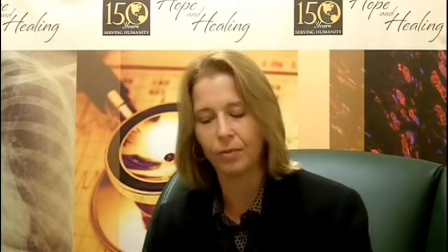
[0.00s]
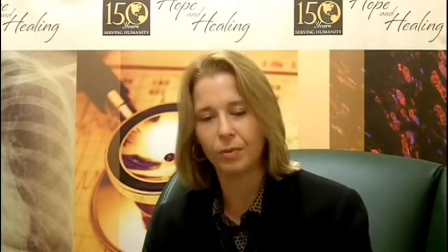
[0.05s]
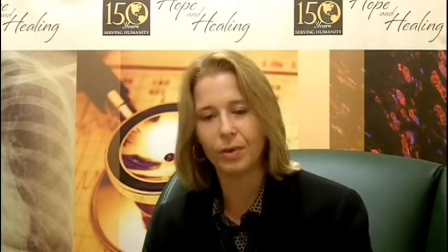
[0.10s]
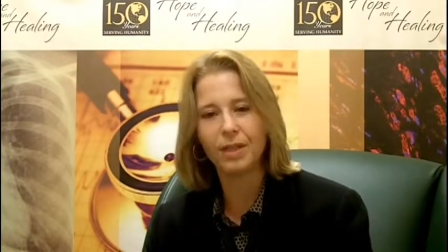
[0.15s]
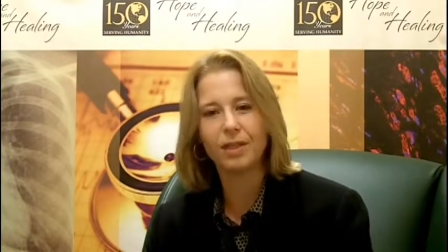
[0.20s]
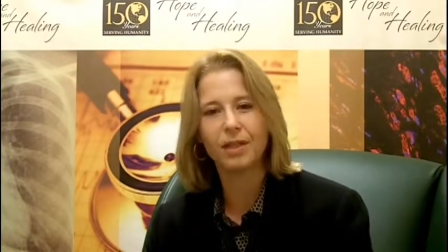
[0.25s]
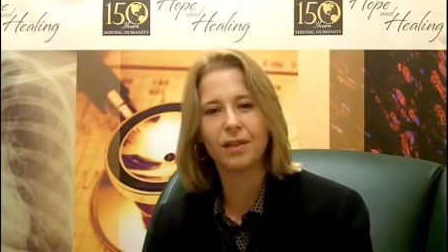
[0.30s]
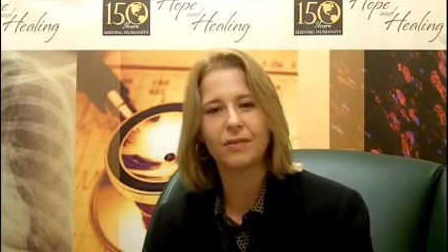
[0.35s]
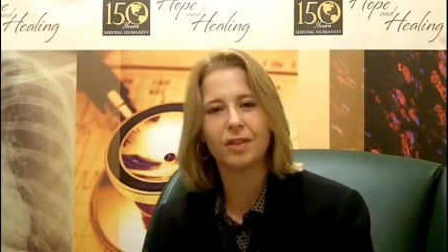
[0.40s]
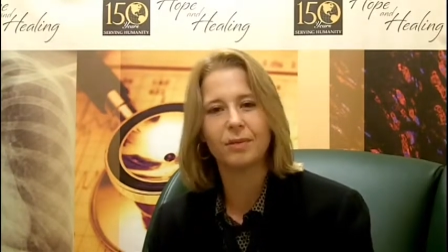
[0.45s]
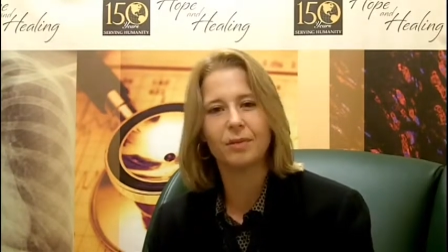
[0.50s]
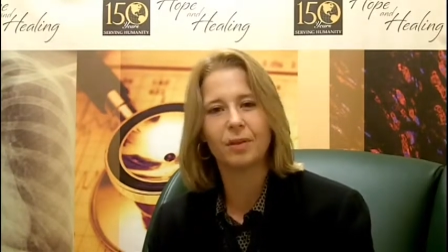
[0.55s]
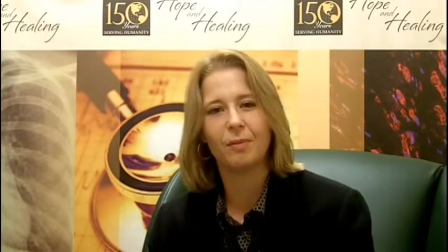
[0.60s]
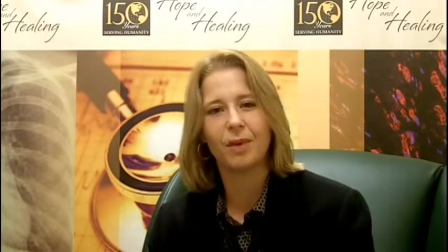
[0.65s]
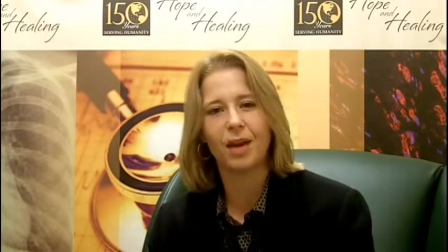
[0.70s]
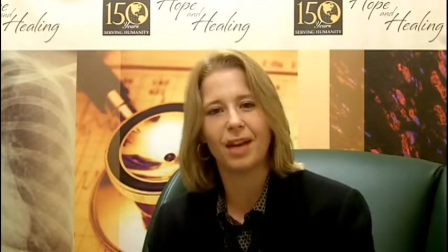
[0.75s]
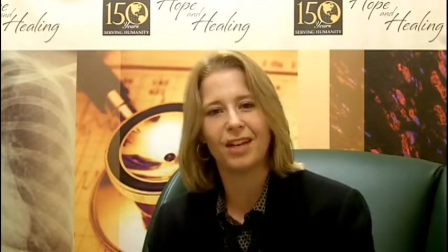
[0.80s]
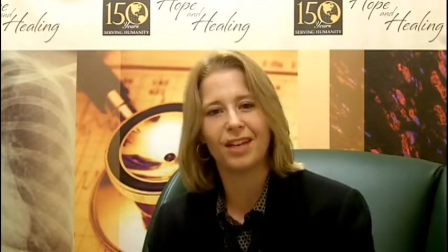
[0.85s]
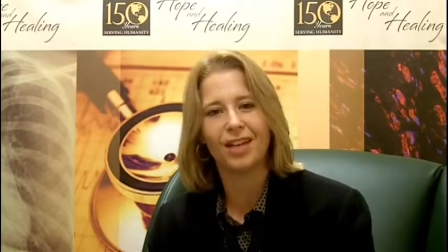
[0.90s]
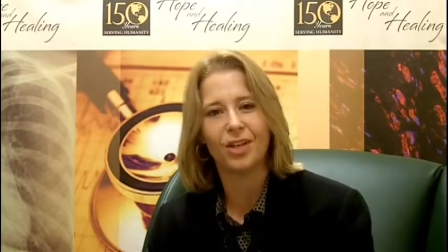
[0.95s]
The risk of
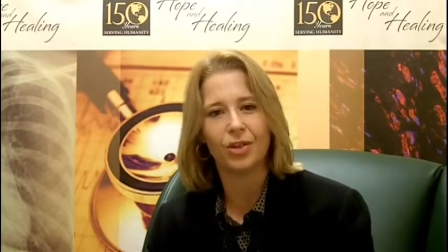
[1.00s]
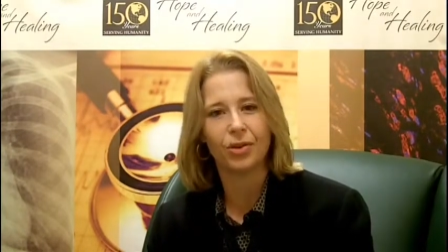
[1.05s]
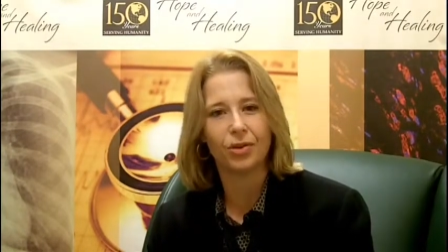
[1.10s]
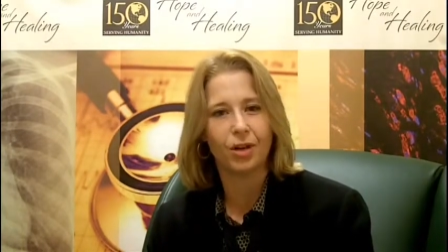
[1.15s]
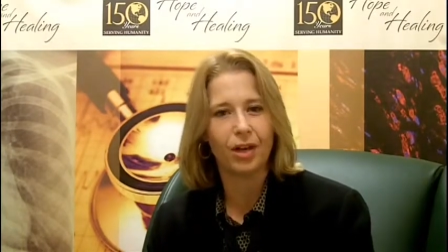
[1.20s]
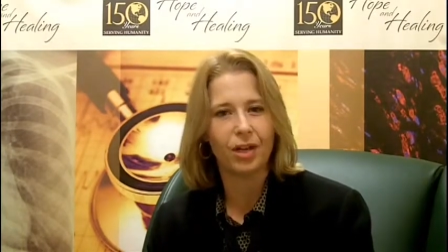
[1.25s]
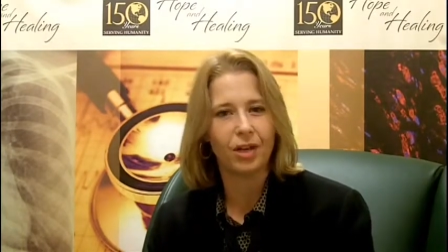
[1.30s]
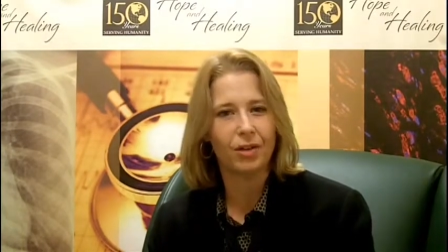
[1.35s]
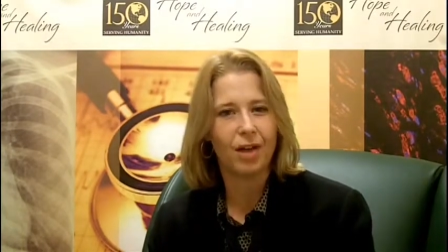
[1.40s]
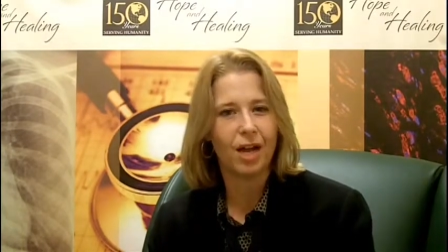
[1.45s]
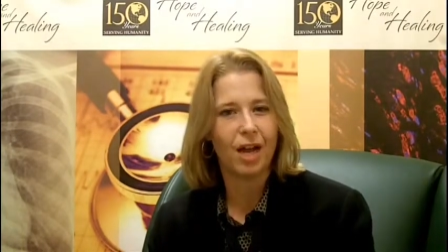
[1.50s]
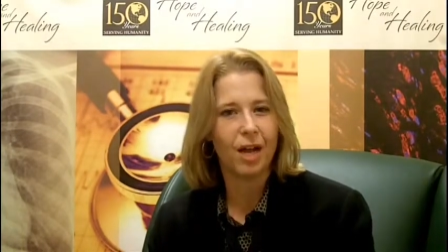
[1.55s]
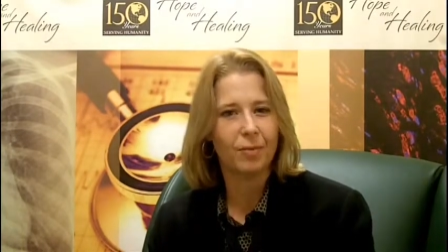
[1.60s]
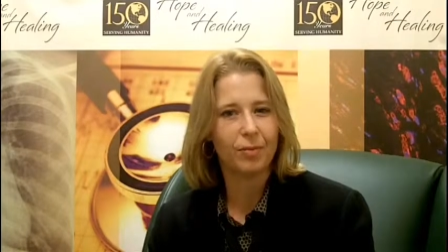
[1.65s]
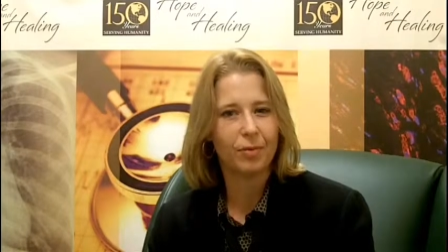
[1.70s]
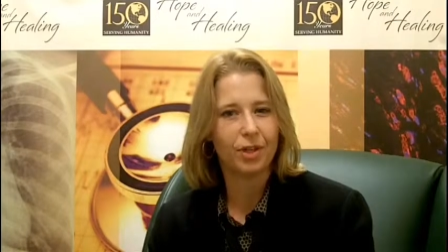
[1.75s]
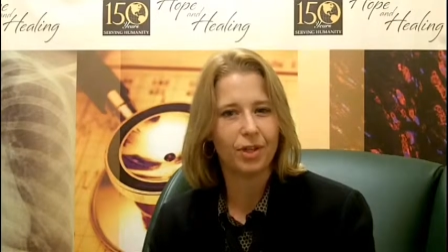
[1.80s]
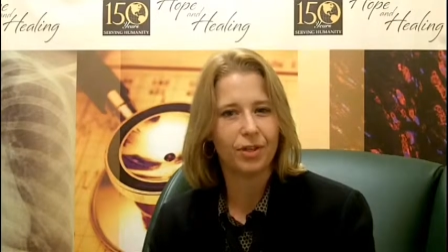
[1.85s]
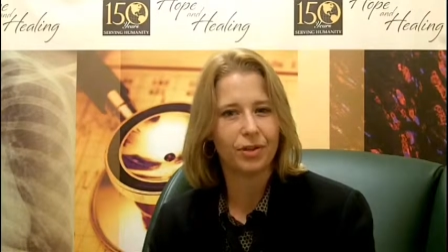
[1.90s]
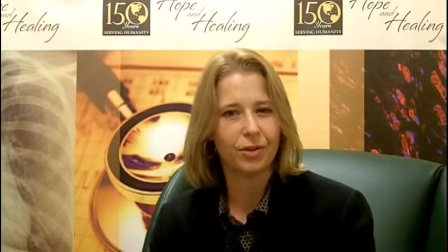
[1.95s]
symptomatic intracranial
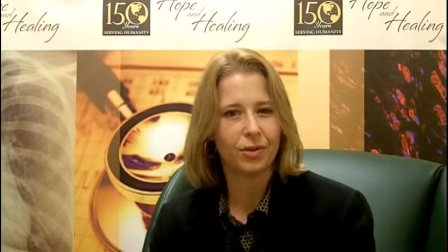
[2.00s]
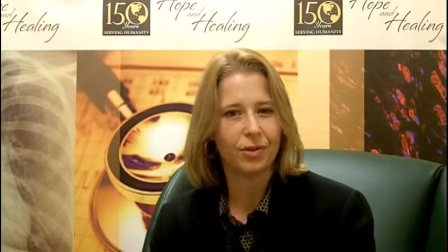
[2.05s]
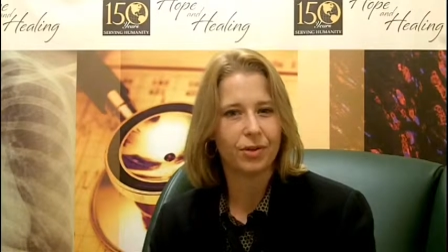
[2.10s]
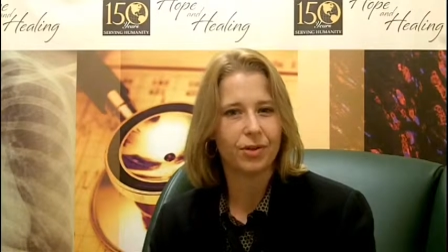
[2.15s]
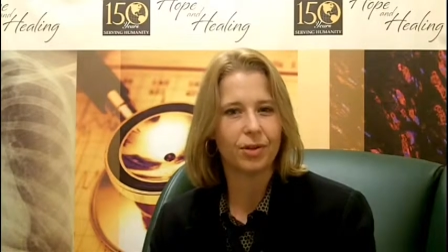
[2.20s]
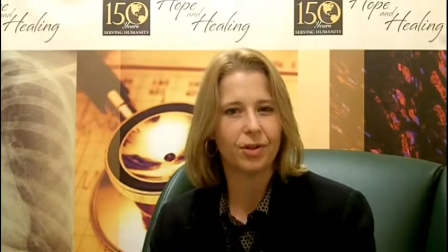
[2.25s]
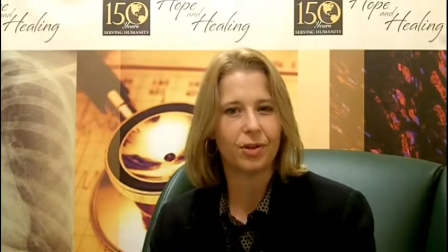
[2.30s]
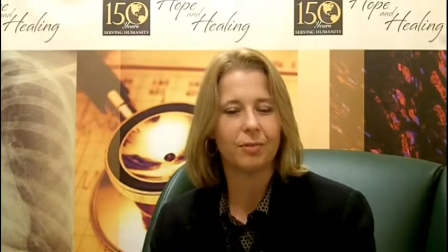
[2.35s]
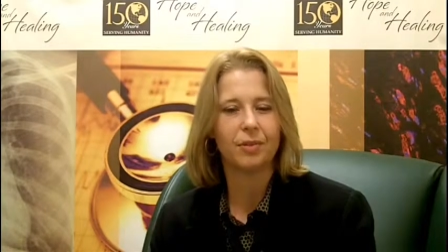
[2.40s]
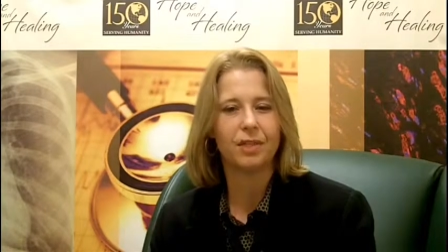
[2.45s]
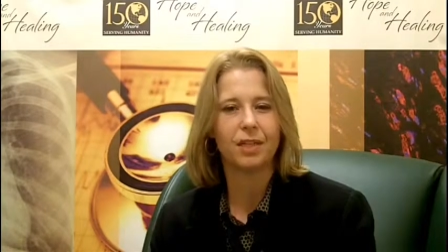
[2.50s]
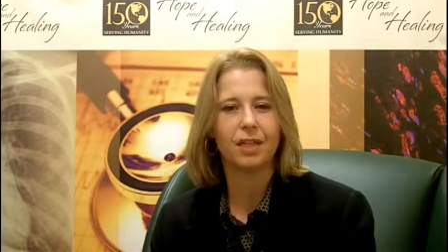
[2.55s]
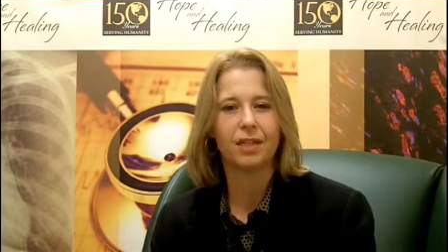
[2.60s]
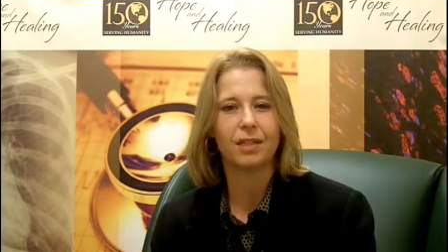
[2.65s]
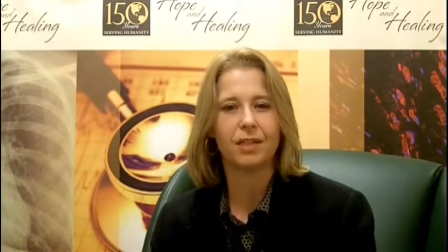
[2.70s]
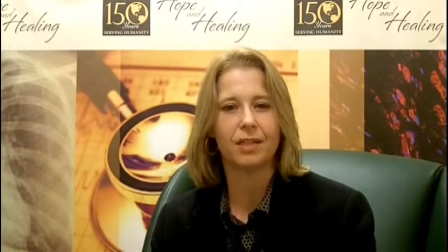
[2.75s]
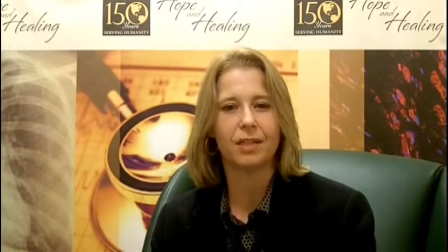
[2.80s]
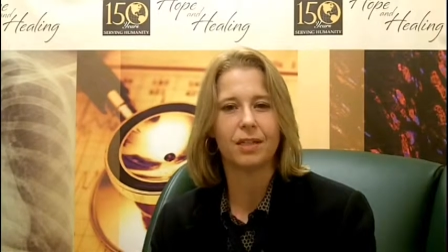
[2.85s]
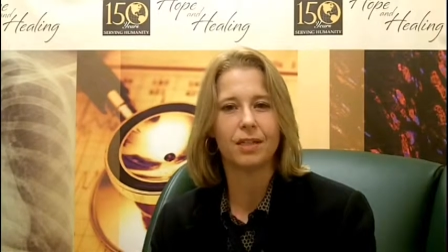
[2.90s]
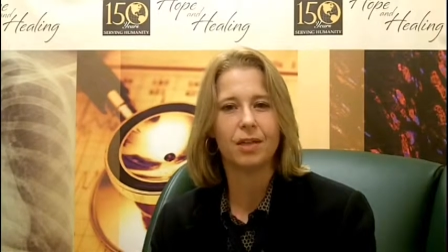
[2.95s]
hemorrhage in those
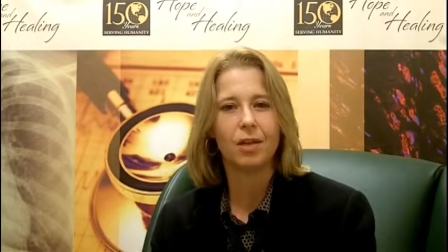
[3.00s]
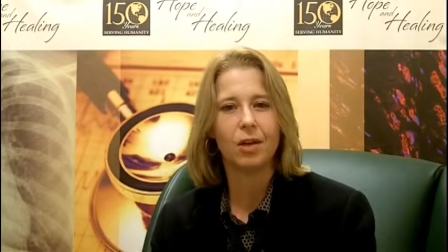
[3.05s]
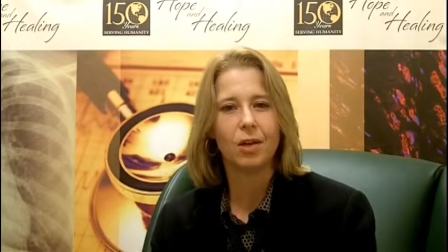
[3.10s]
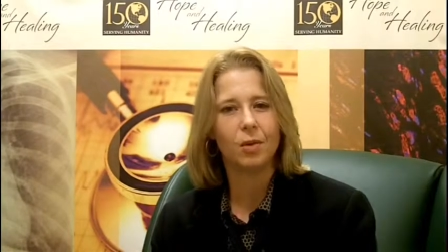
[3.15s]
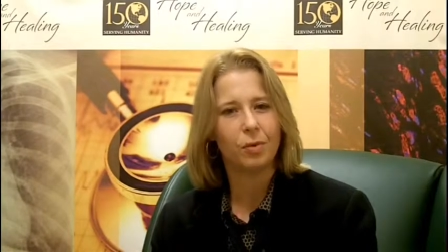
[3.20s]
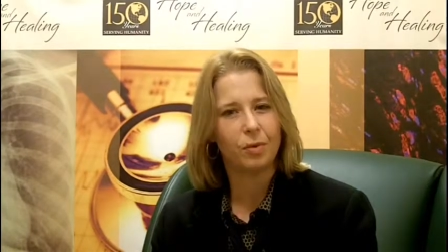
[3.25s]
circumstances,